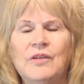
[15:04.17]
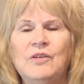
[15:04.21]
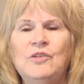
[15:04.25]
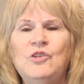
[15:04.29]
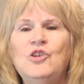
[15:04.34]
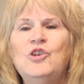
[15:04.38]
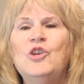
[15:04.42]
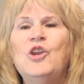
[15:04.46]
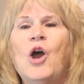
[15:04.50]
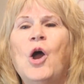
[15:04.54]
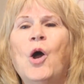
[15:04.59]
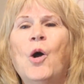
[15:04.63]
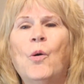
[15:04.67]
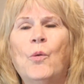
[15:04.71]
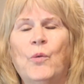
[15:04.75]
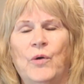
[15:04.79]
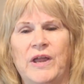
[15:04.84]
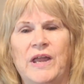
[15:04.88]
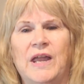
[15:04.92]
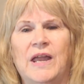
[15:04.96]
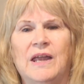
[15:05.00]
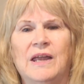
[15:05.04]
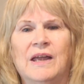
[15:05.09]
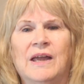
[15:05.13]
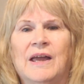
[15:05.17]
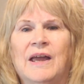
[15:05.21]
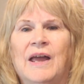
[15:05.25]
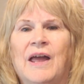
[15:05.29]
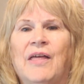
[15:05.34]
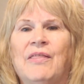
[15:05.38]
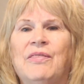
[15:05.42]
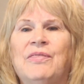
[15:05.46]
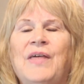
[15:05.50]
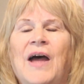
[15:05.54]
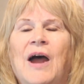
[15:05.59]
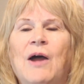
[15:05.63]
Knowing
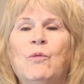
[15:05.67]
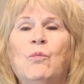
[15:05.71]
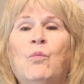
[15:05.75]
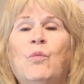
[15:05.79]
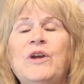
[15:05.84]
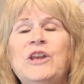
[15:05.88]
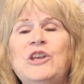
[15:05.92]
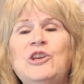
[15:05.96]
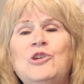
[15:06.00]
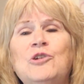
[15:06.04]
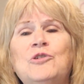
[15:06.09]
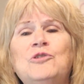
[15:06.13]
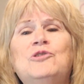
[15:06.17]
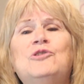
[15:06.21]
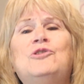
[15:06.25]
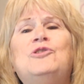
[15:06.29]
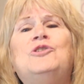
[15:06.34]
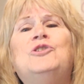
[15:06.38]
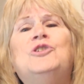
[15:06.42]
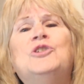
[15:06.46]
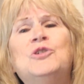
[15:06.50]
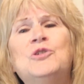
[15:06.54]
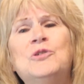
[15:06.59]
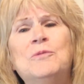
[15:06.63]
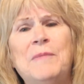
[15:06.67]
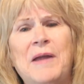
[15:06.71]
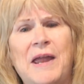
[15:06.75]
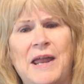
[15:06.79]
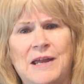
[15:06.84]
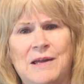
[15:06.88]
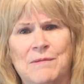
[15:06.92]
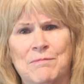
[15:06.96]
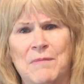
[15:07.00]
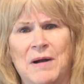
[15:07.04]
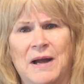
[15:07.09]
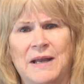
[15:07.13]
that when you do
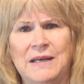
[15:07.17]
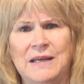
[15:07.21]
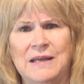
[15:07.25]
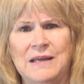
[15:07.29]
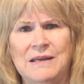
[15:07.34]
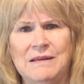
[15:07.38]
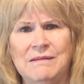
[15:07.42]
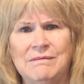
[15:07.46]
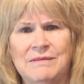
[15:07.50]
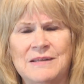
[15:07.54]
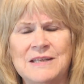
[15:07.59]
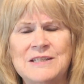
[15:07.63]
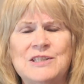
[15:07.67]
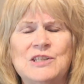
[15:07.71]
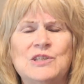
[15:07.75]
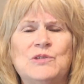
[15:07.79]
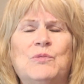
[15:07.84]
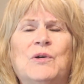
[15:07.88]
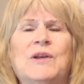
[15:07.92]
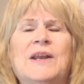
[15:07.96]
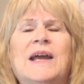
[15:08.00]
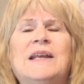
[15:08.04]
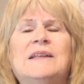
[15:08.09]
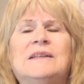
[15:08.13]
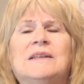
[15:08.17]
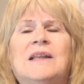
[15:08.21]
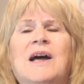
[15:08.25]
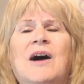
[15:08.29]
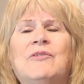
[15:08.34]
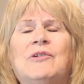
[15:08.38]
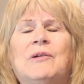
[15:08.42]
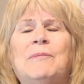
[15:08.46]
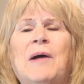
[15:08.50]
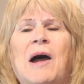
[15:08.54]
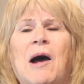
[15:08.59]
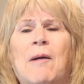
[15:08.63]
make money, this is what I
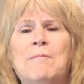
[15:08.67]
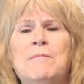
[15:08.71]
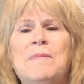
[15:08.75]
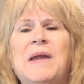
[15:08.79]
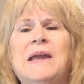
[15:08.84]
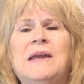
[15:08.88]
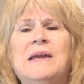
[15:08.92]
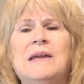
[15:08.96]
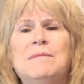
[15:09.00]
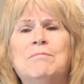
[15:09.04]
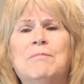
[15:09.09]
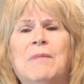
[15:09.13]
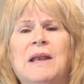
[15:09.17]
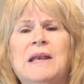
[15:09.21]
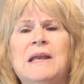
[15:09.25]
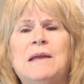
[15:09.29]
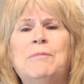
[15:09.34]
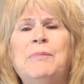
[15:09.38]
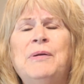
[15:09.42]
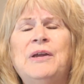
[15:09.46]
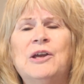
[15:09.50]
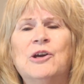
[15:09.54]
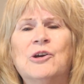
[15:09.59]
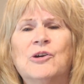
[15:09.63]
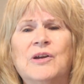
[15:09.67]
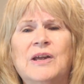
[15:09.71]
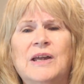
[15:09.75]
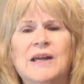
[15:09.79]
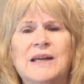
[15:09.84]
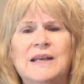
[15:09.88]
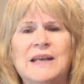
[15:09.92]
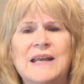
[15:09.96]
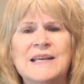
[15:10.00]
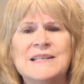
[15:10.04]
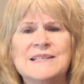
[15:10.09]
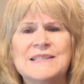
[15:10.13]
love about making money,
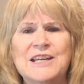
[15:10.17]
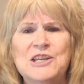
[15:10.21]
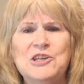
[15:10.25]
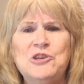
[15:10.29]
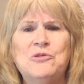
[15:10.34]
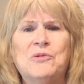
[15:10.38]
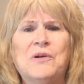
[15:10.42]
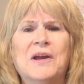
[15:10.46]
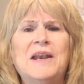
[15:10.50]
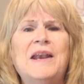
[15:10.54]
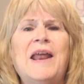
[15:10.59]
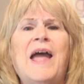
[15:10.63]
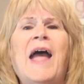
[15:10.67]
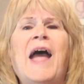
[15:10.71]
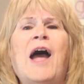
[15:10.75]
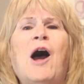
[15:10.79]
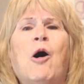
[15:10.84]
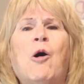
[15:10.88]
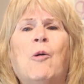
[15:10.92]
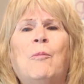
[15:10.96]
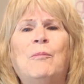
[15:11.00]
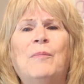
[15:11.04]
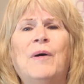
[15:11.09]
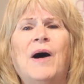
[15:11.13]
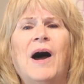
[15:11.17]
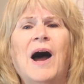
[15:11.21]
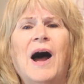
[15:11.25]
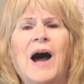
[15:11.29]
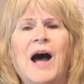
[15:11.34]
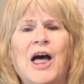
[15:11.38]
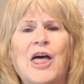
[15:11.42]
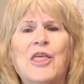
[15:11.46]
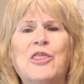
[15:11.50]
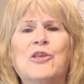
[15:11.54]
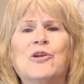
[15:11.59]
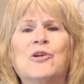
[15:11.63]
period, is that you can help
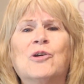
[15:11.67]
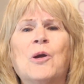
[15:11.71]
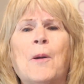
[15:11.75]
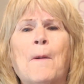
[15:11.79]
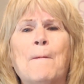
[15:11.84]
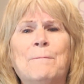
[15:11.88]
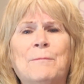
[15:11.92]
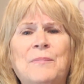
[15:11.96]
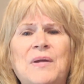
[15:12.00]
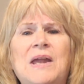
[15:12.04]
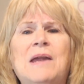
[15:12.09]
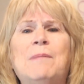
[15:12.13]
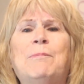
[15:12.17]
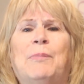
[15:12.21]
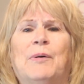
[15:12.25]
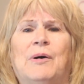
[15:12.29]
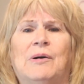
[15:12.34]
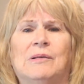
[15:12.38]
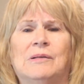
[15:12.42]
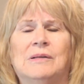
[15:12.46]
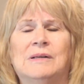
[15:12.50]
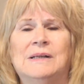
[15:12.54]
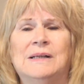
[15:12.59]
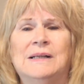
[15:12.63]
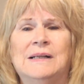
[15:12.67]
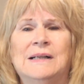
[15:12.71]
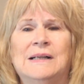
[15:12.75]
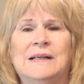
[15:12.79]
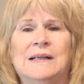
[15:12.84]
other people.